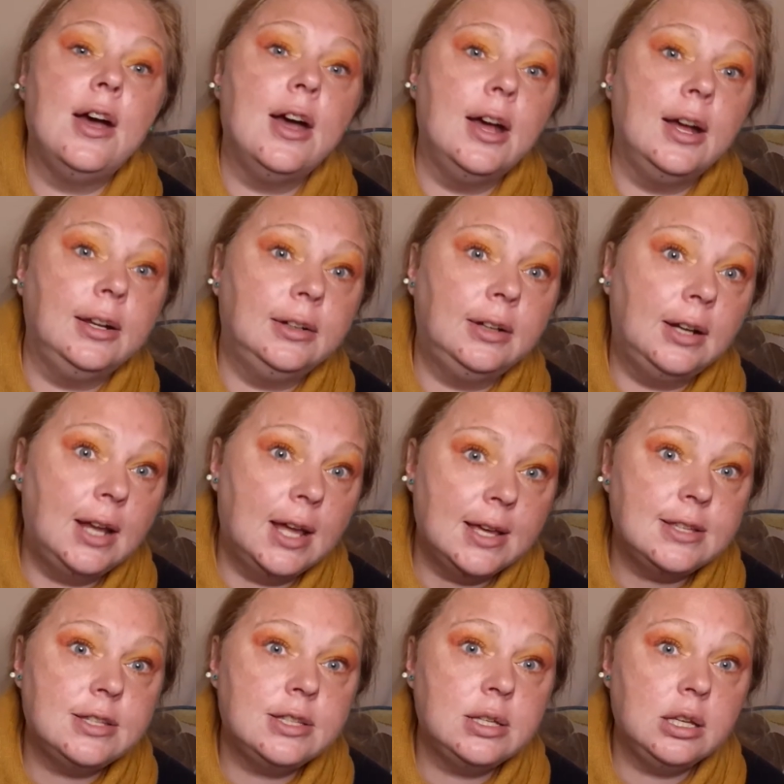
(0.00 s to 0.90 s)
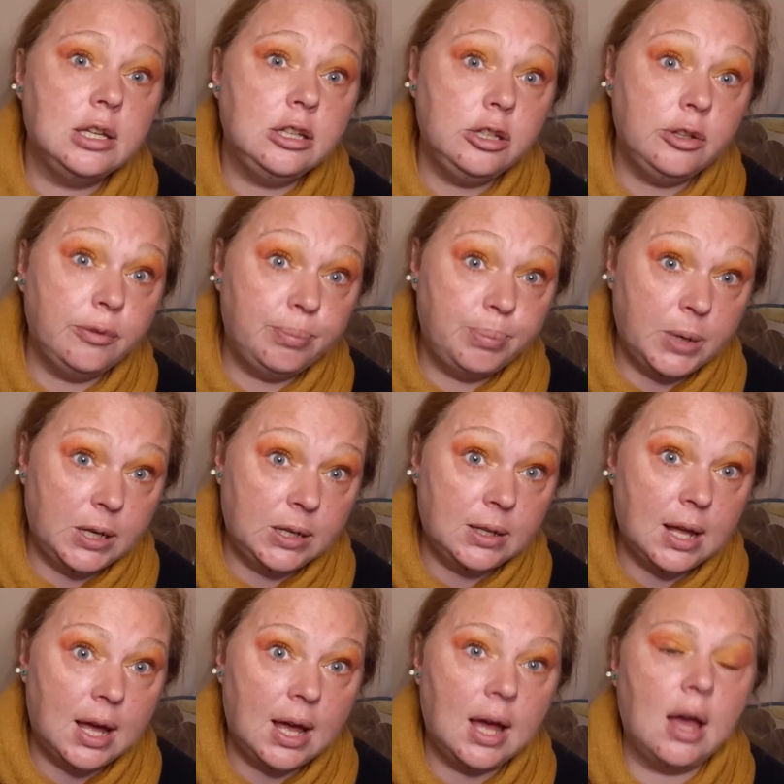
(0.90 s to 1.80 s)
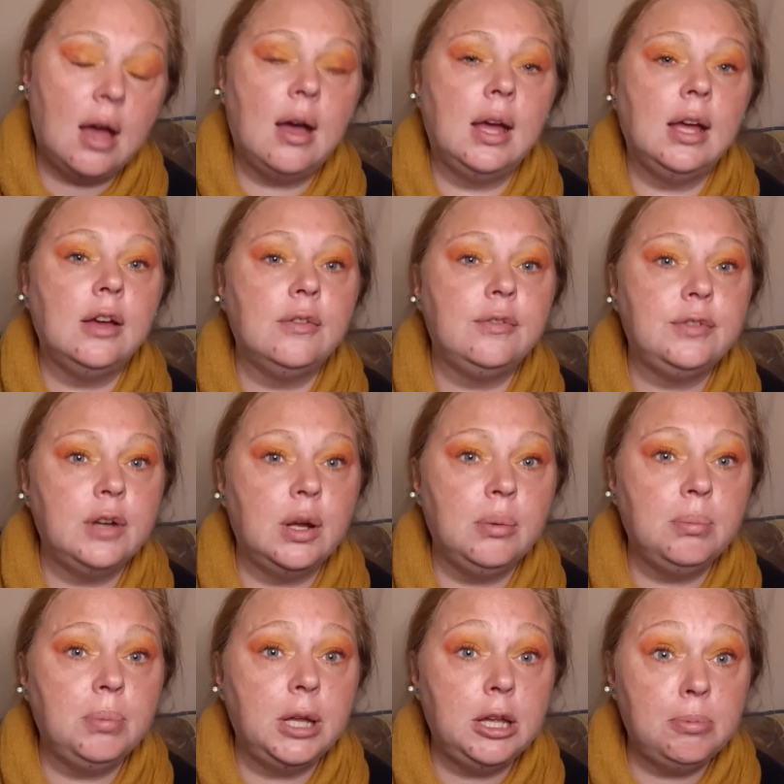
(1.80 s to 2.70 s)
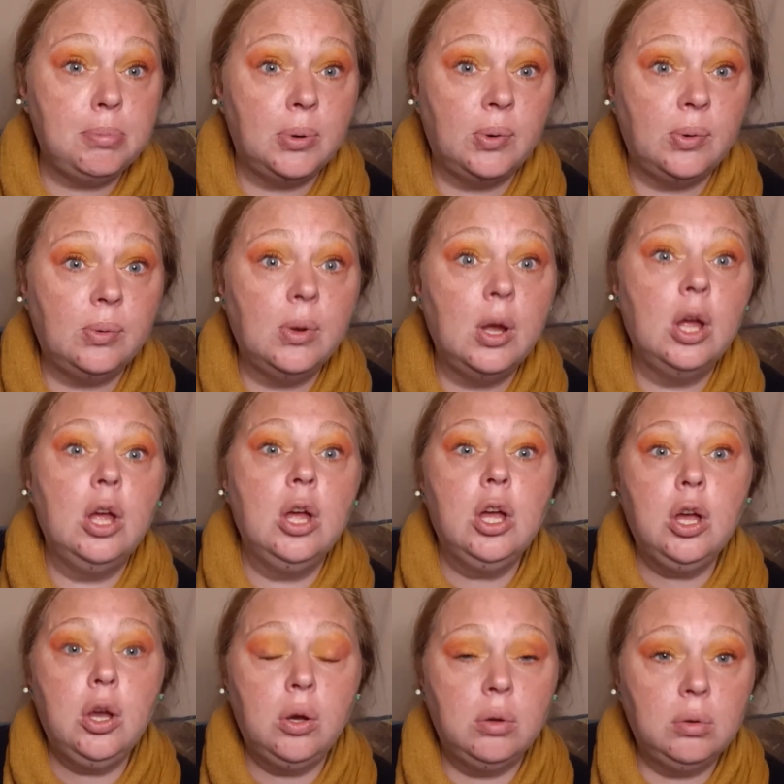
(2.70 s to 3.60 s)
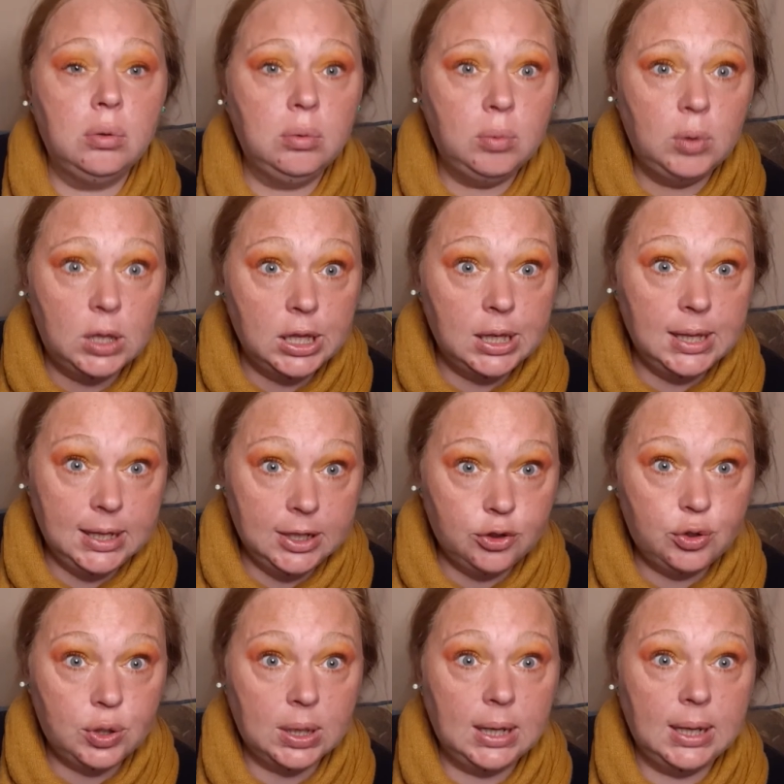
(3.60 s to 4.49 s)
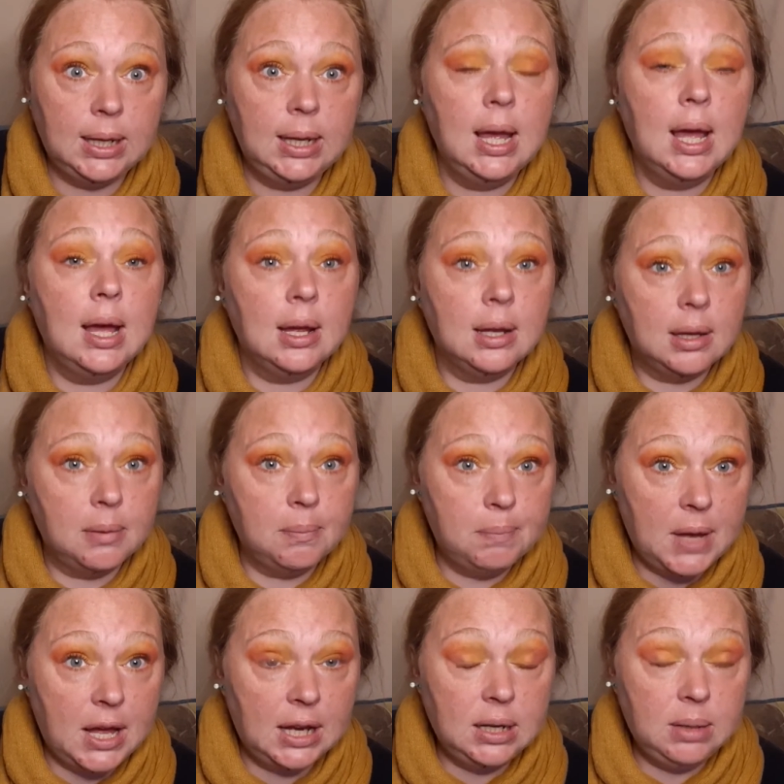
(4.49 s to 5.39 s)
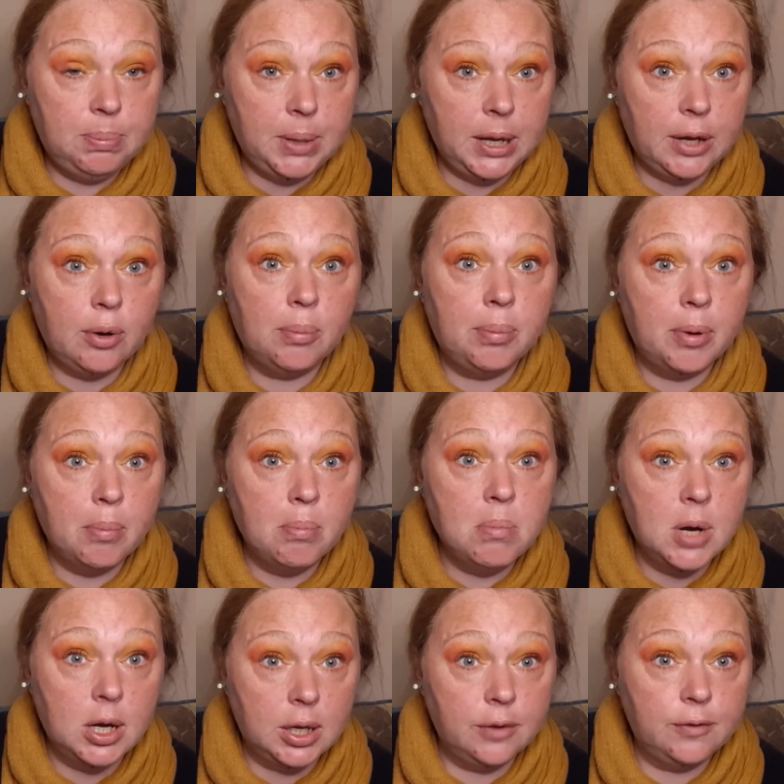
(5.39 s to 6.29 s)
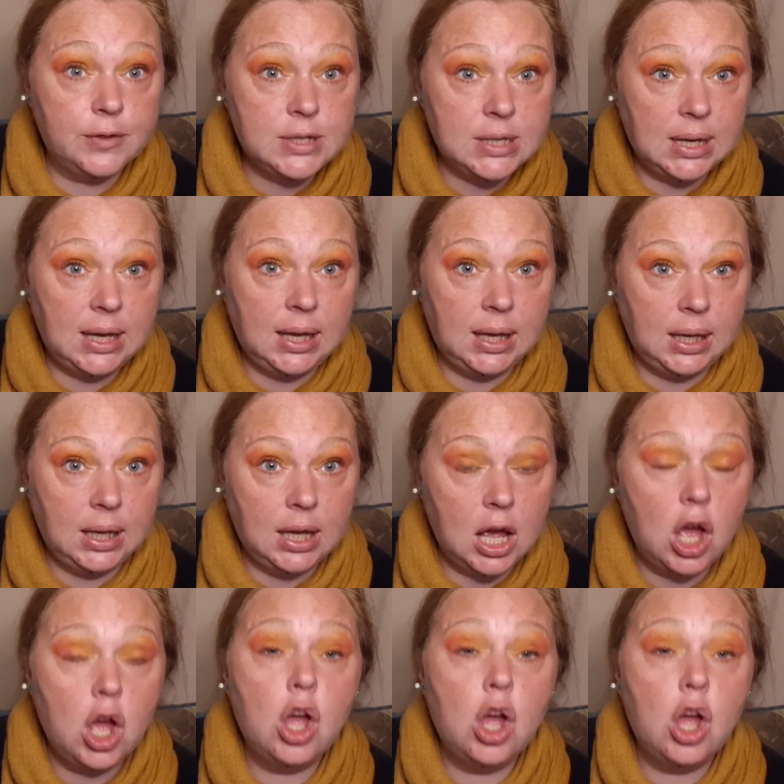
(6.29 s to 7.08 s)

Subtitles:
unless you've been there. I have known people who literally can barely pick up a mug of tea,